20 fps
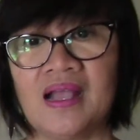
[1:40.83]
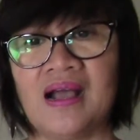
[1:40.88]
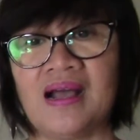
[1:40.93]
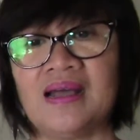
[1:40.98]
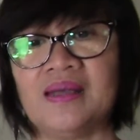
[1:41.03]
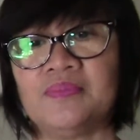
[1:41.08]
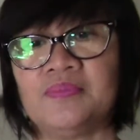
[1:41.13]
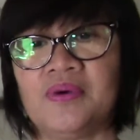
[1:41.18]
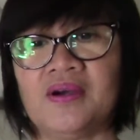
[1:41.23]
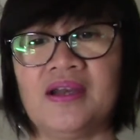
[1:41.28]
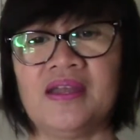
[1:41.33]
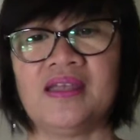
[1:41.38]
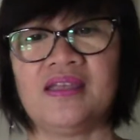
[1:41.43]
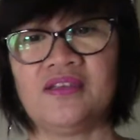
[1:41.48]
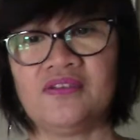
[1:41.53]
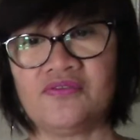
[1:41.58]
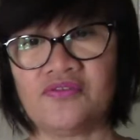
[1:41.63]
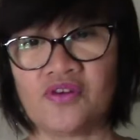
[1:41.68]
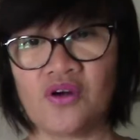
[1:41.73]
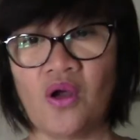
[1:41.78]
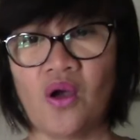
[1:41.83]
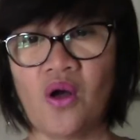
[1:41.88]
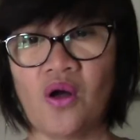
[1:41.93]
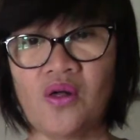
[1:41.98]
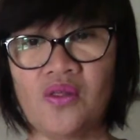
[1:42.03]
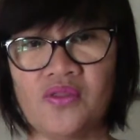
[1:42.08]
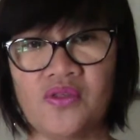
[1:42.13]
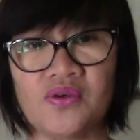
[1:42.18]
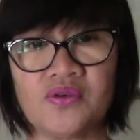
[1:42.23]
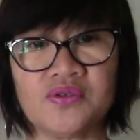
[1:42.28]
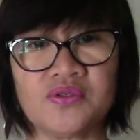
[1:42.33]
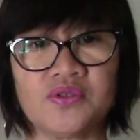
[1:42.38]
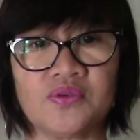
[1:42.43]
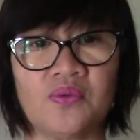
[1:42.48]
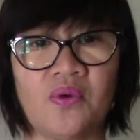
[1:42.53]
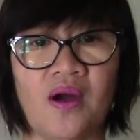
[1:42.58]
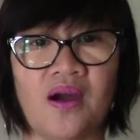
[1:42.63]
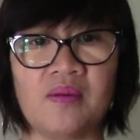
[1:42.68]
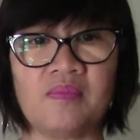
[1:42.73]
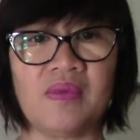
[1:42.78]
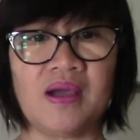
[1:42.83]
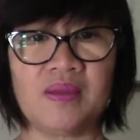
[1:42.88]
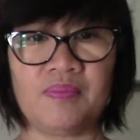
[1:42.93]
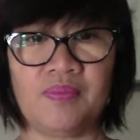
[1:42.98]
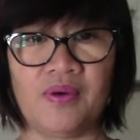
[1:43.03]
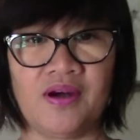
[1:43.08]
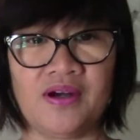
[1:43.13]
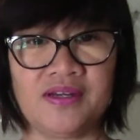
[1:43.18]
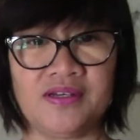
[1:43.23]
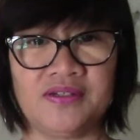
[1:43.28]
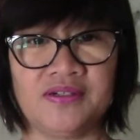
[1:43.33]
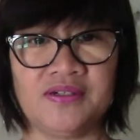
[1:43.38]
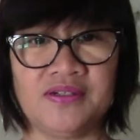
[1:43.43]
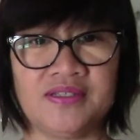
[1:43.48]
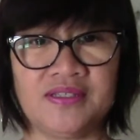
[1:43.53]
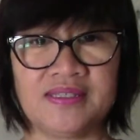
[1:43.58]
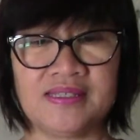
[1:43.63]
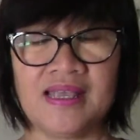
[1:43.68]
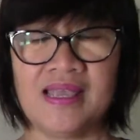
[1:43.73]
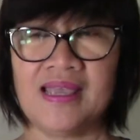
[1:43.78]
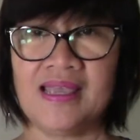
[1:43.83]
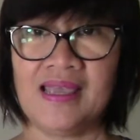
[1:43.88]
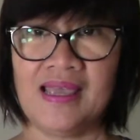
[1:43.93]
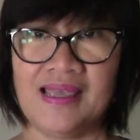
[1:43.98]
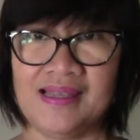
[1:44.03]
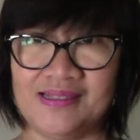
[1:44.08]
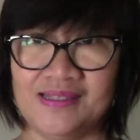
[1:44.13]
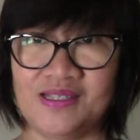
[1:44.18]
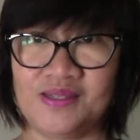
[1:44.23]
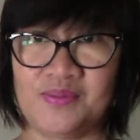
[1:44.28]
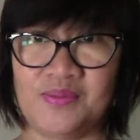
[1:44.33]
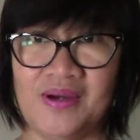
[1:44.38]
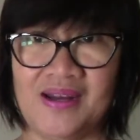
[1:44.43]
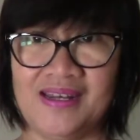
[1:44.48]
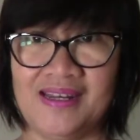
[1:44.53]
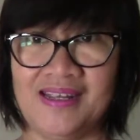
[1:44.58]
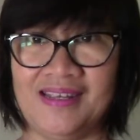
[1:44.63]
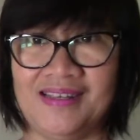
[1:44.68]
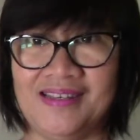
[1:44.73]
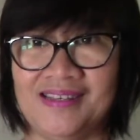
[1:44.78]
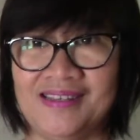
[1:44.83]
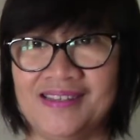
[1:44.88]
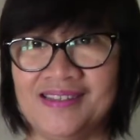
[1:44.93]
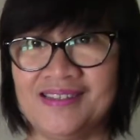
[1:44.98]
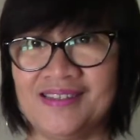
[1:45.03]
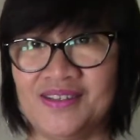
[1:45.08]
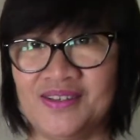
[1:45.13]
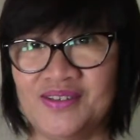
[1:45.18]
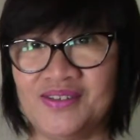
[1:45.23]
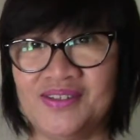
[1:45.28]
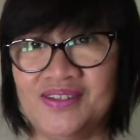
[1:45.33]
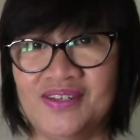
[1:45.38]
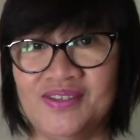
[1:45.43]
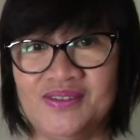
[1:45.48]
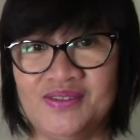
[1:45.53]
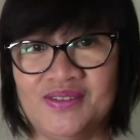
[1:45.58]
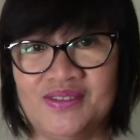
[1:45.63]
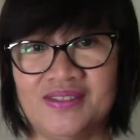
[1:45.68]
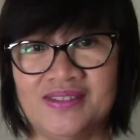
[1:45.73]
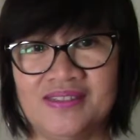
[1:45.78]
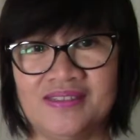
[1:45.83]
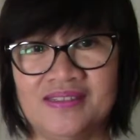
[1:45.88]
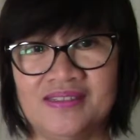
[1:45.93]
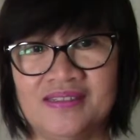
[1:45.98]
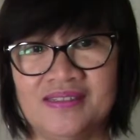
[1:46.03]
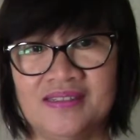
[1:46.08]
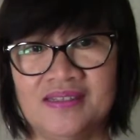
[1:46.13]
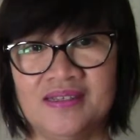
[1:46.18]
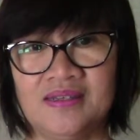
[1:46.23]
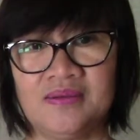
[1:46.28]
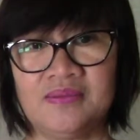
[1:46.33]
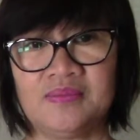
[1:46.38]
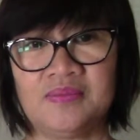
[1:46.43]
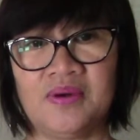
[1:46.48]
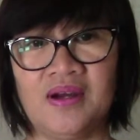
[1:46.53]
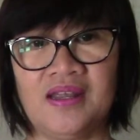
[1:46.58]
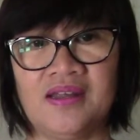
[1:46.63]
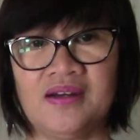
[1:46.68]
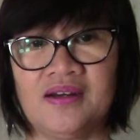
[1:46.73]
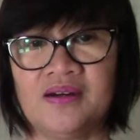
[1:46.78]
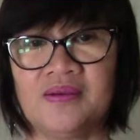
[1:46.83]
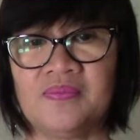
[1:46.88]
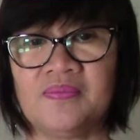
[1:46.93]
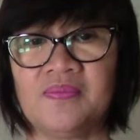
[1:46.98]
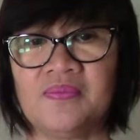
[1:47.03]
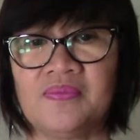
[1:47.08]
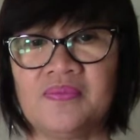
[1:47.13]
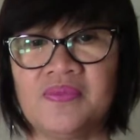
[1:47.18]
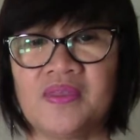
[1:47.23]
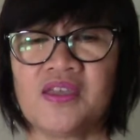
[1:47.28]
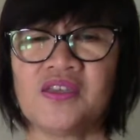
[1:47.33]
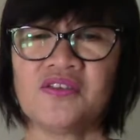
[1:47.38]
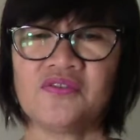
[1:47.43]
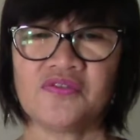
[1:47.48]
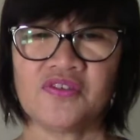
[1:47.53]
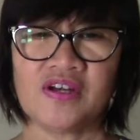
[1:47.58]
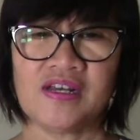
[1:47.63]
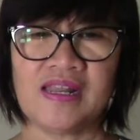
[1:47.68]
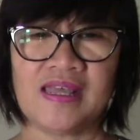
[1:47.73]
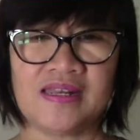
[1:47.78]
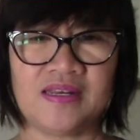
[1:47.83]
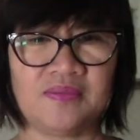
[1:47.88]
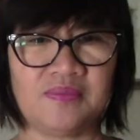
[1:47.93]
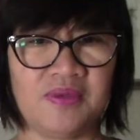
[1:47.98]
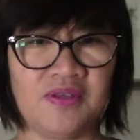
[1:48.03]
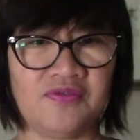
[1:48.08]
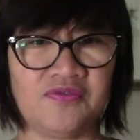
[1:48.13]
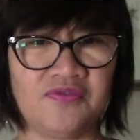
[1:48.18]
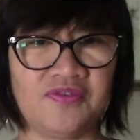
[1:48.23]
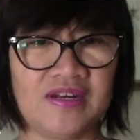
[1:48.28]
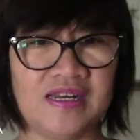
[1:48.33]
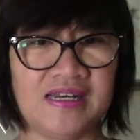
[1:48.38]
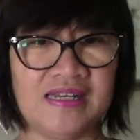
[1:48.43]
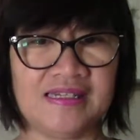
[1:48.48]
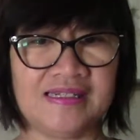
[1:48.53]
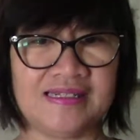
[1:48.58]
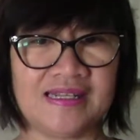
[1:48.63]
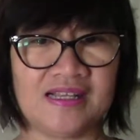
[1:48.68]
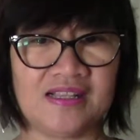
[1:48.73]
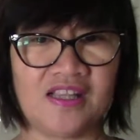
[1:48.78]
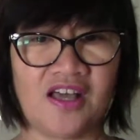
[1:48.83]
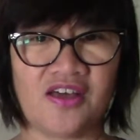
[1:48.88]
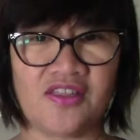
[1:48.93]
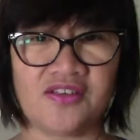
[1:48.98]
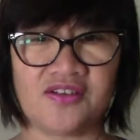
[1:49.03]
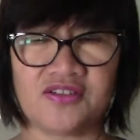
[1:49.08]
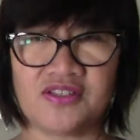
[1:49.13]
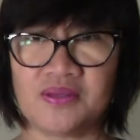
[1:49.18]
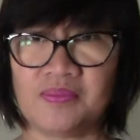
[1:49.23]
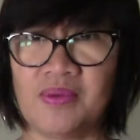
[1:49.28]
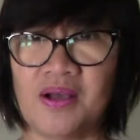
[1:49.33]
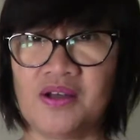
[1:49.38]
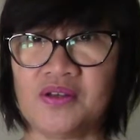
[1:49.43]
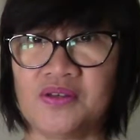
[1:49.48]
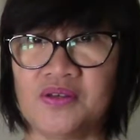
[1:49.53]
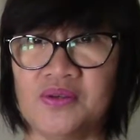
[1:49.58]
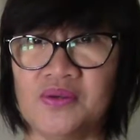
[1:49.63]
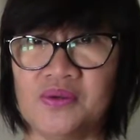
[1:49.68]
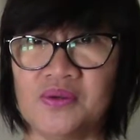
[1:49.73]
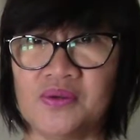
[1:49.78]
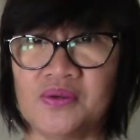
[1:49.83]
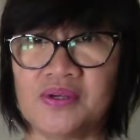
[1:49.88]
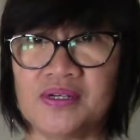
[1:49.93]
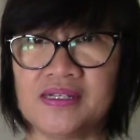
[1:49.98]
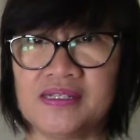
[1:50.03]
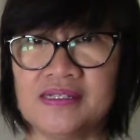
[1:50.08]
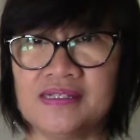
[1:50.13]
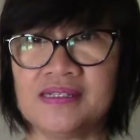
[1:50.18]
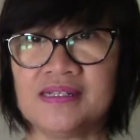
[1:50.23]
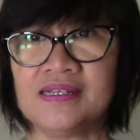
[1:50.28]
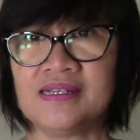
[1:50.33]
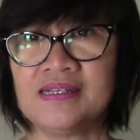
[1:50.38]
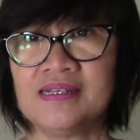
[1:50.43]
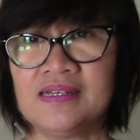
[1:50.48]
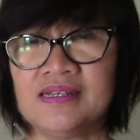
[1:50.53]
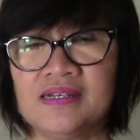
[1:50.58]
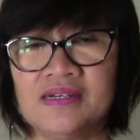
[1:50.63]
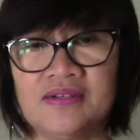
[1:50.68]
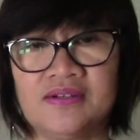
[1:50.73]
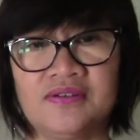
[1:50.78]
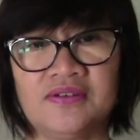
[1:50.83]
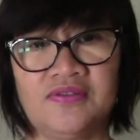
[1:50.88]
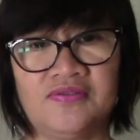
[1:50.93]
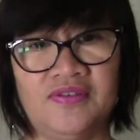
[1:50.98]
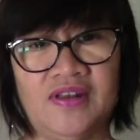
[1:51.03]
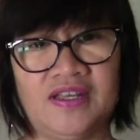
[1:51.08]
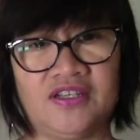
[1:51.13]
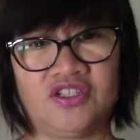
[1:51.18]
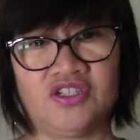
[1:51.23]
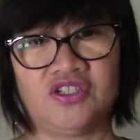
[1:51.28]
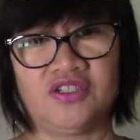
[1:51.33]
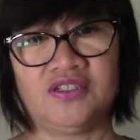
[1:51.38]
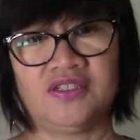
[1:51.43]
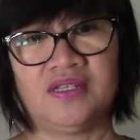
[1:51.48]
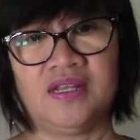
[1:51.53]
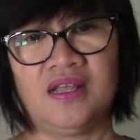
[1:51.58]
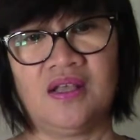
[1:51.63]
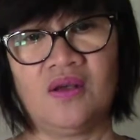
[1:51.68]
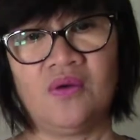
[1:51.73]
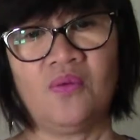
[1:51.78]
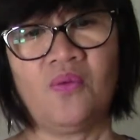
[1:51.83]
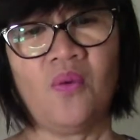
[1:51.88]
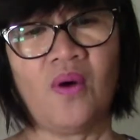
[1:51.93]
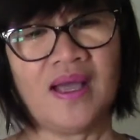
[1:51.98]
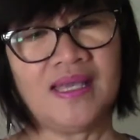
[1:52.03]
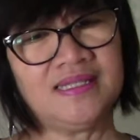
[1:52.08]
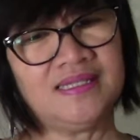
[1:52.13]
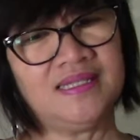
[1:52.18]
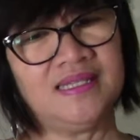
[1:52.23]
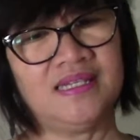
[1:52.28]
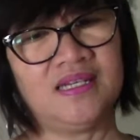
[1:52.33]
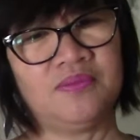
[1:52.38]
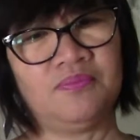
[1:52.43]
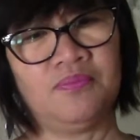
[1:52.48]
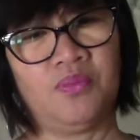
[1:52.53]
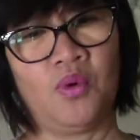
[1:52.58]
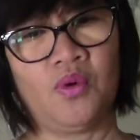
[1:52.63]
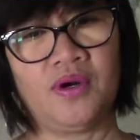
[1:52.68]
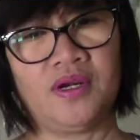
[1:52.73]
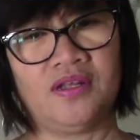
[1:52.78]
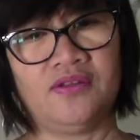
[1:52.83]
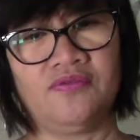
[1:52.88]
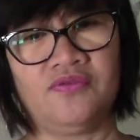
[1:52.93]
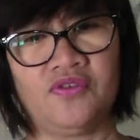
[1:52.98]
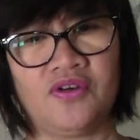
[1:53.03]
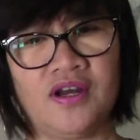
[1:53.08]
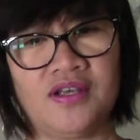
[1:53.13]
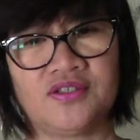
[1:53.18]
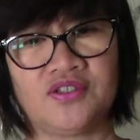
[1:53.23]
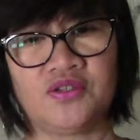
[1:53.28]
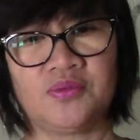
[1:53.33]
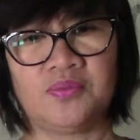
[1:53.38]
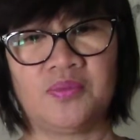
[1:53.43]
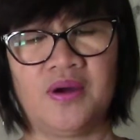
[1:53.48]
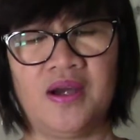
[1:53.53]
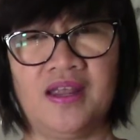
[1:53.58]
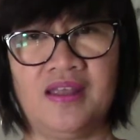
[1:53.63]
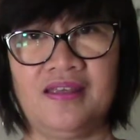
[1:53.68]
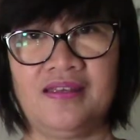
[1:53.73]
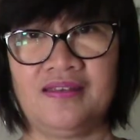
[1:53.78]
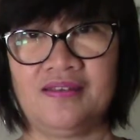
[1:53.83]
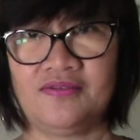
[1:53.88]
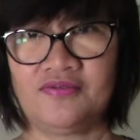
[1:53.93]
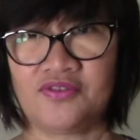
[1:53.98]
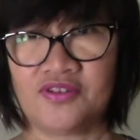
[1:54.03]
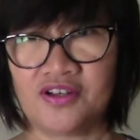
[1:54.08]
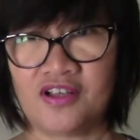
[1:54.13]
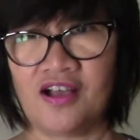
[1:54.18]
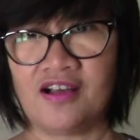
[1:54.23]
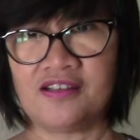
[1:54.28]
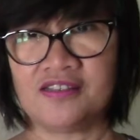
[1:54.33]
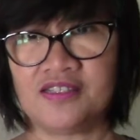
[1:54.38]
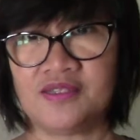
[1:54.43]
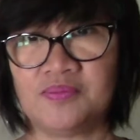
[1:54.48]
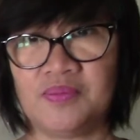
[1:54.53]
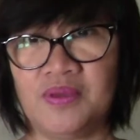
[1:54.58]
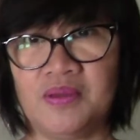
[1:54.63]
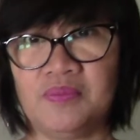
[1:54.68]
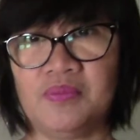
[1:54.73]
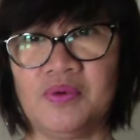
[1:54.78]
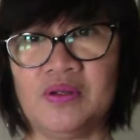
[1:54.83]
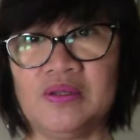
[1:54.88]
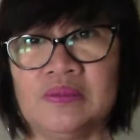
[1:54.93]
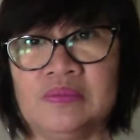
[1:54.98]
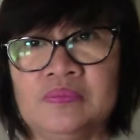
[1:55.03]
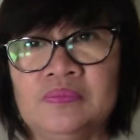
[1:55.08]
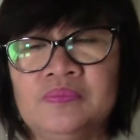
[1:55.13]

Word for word: I'm praying for all those who are my partners in spreading the good news. Prayer. Thank you for letting me freely tell others about you, Lord. Reflection. Why is it important for us to pray for God's people?